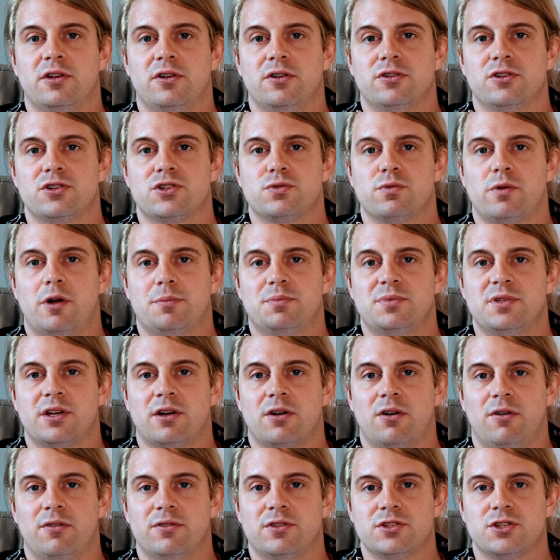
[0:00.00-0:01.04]
They're
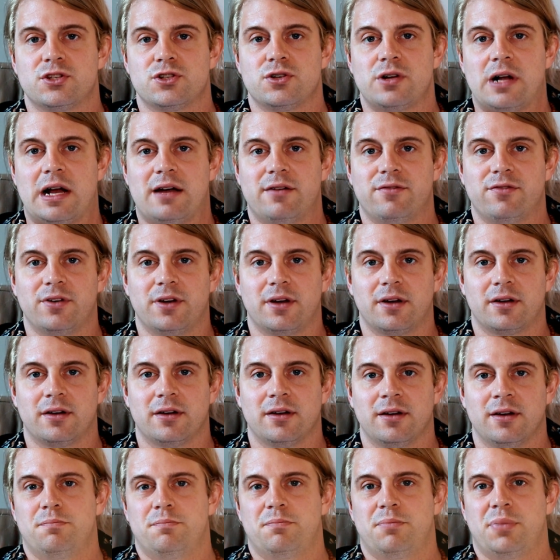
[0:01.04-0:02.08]
disrupting all this
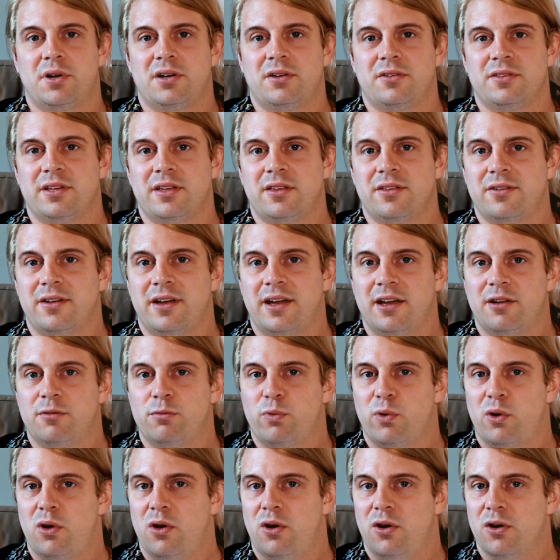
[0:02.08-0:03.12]
traffic. But on the other
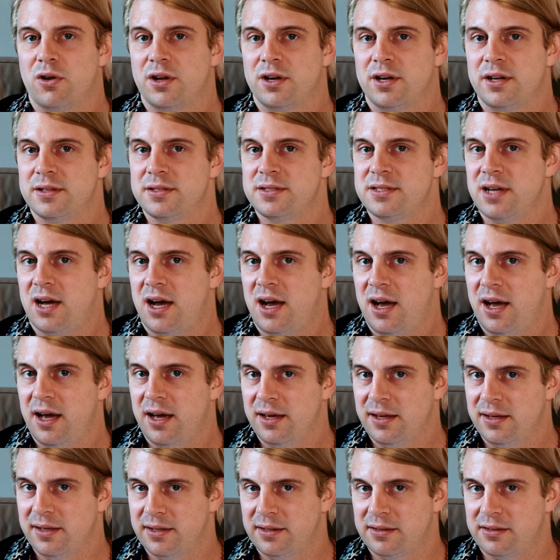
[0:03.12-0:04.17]
hand, we're all going to
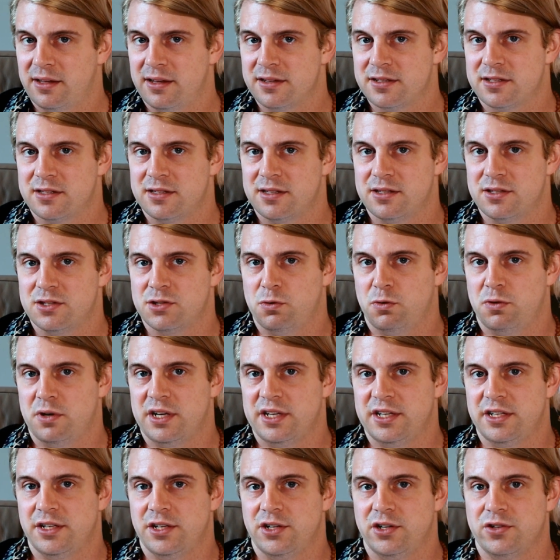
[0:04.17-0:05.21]
die in less than
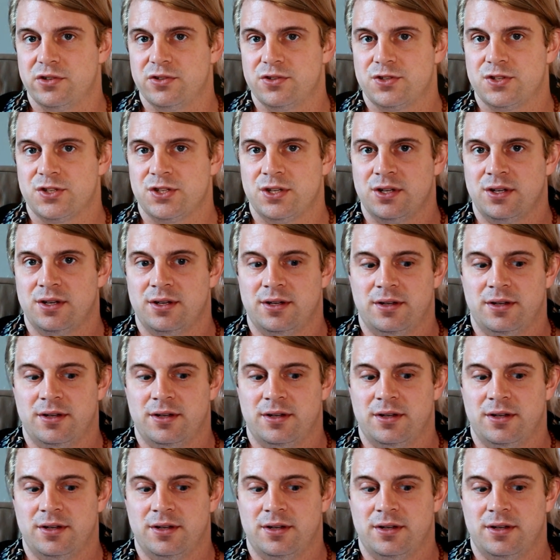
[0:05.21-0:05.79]
20 years.